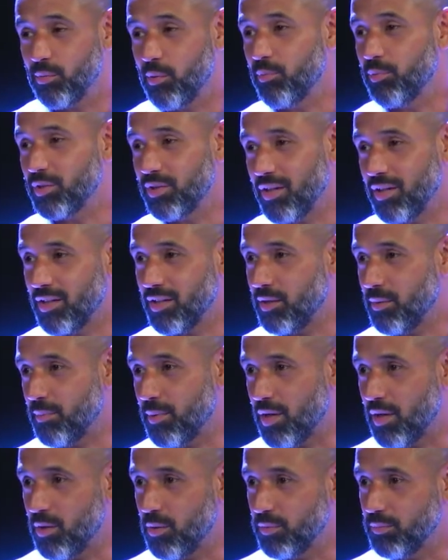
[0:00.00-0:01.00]
when we're talking
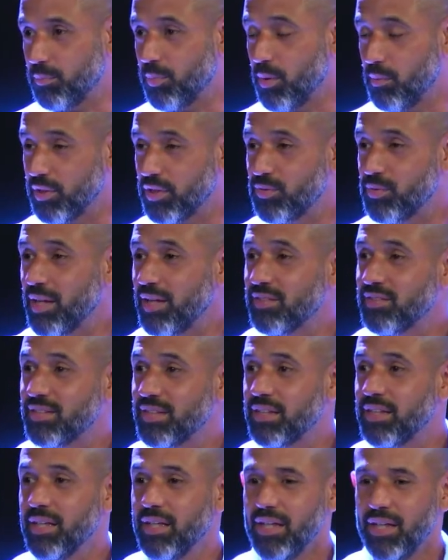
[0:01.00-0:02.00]
about public
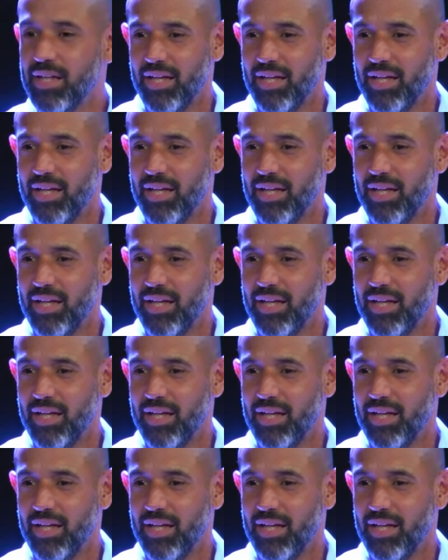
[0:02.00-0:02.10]
transit,